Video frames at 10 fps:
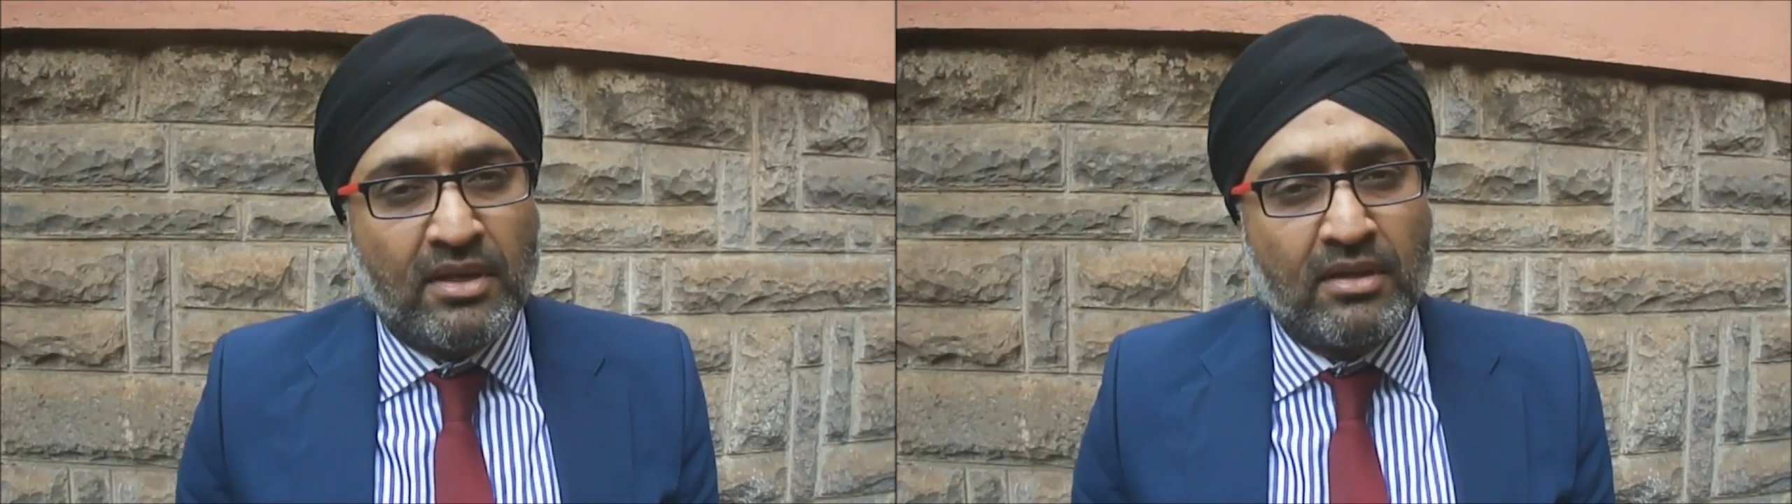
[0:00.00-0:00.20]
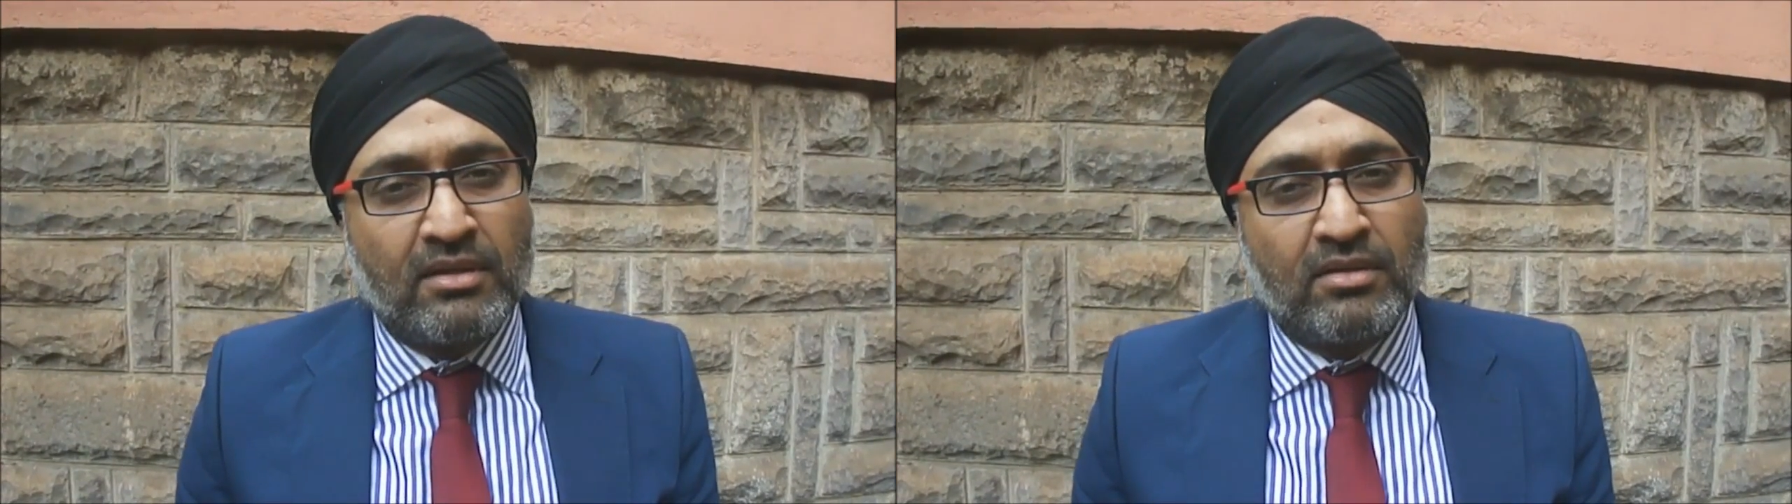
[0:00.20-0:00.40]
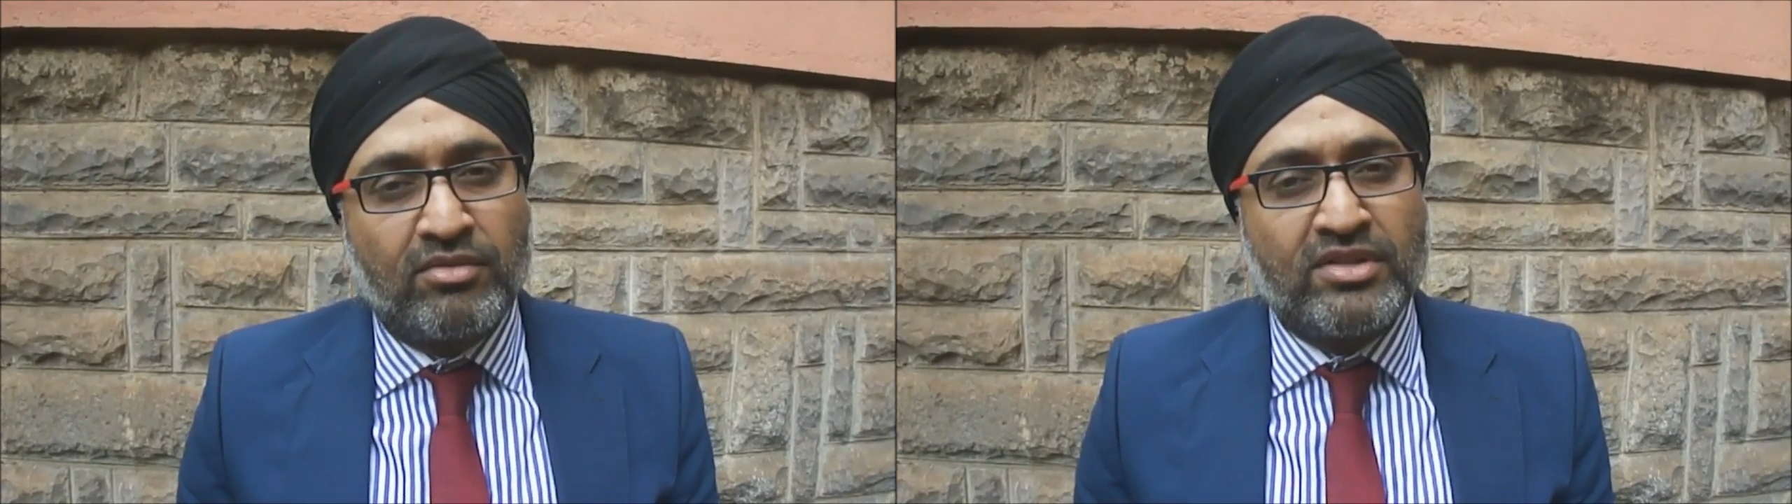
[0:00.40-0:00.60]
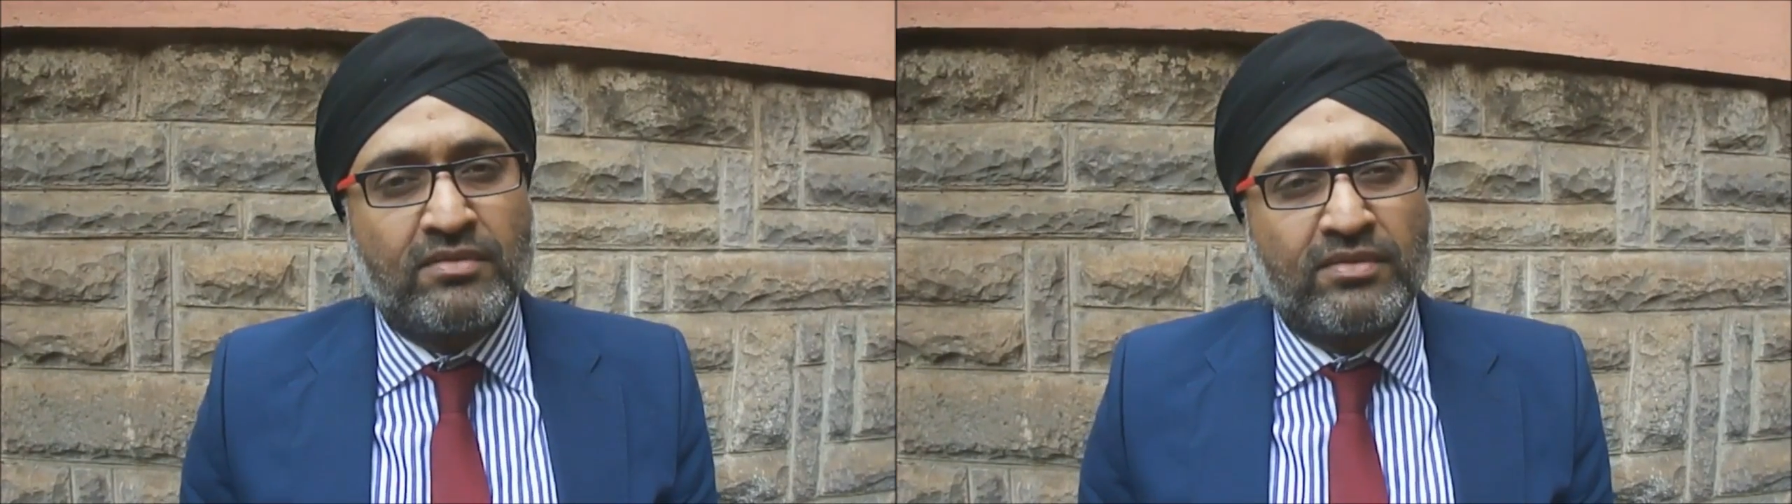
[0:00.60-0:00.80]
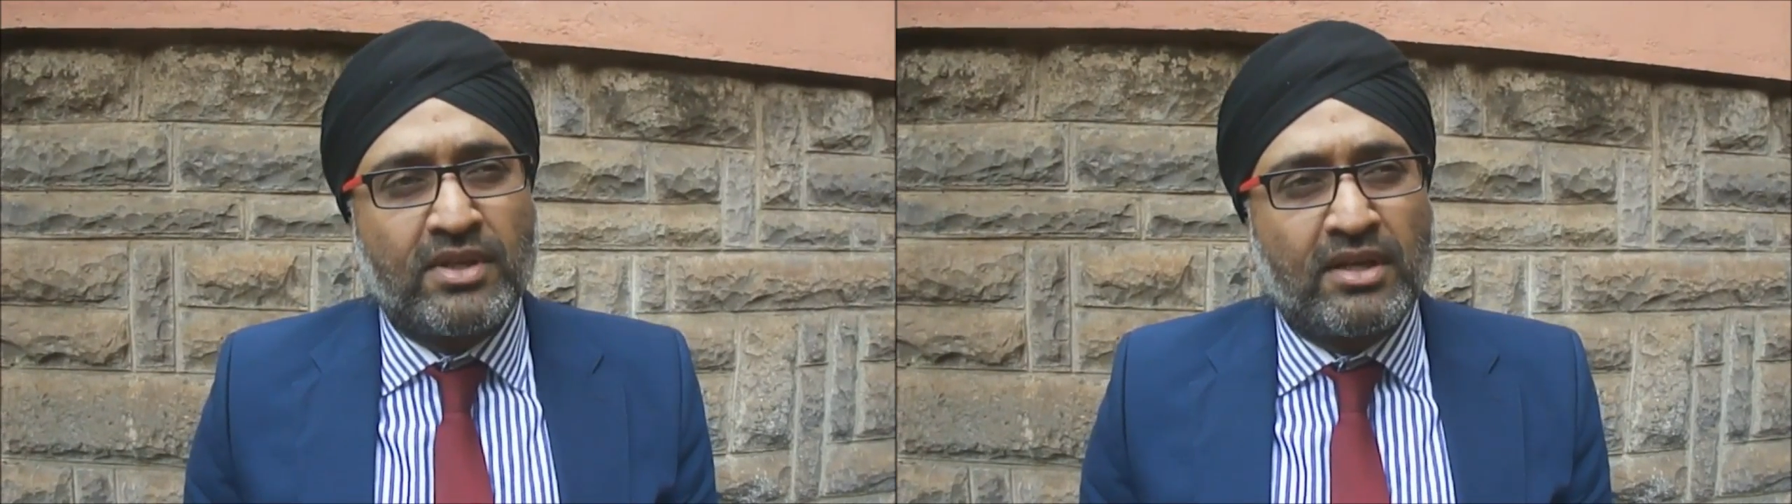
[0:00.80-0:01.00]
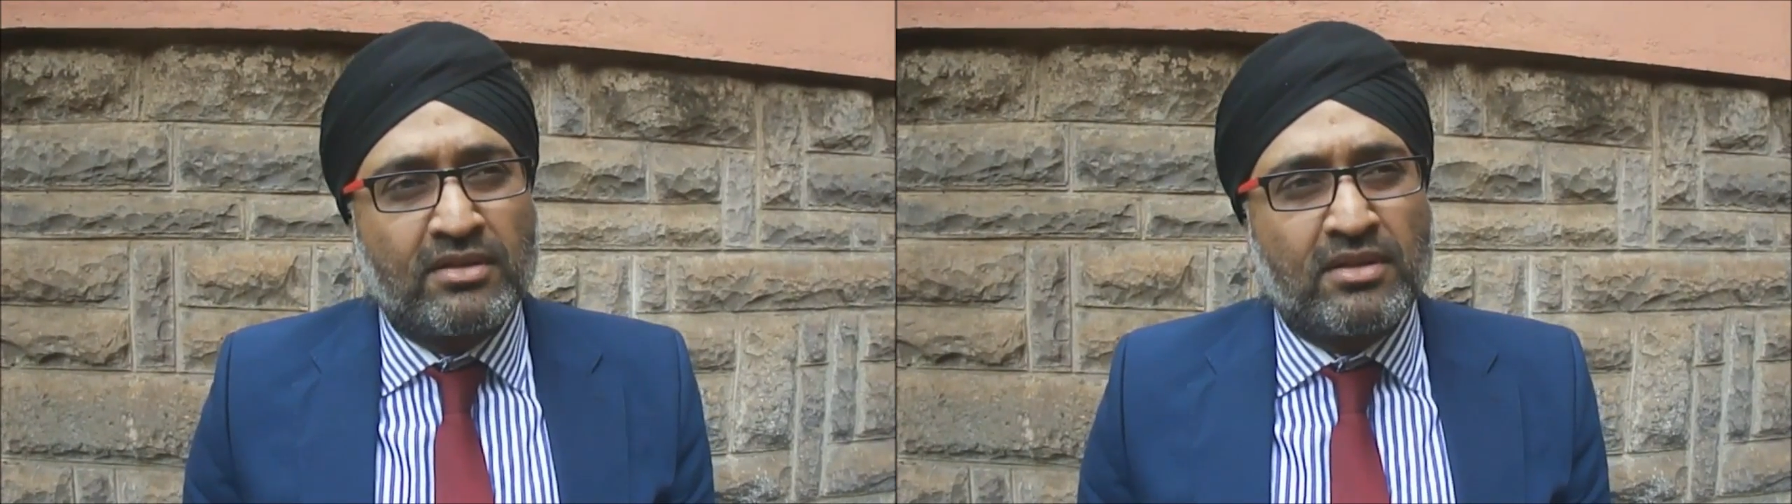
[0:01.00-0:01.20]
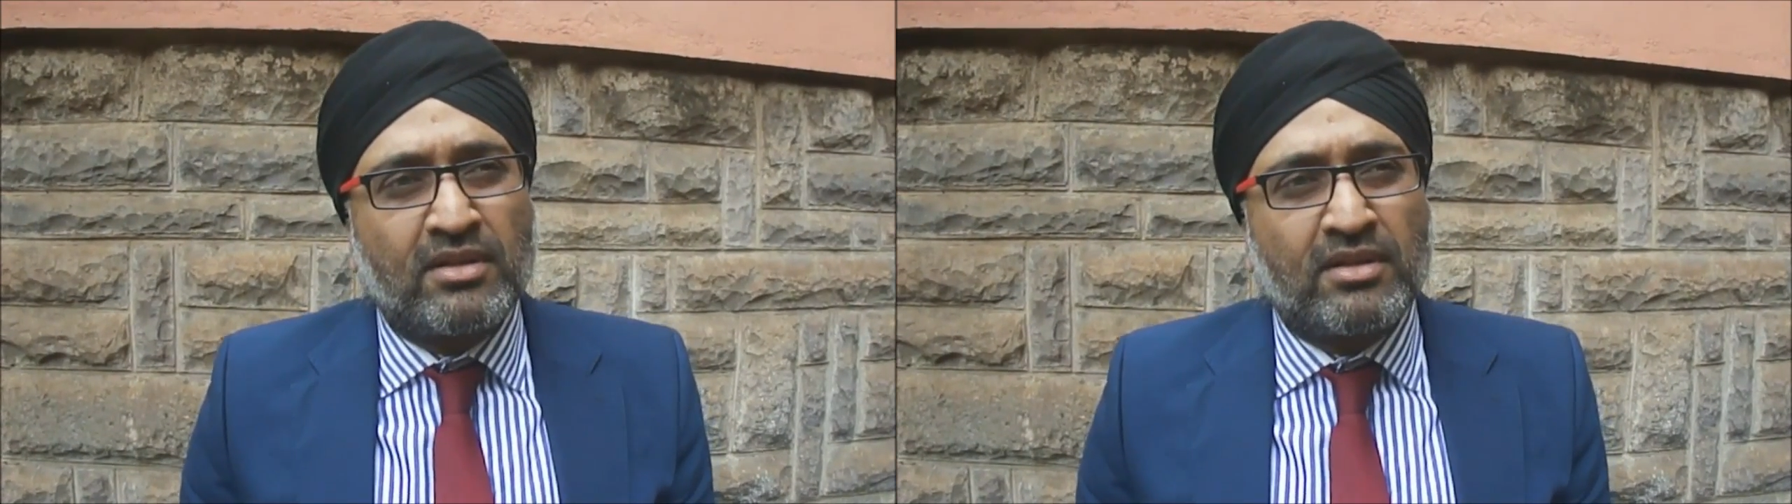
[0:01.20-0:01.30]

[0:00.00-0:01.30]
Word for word: And the reason for that is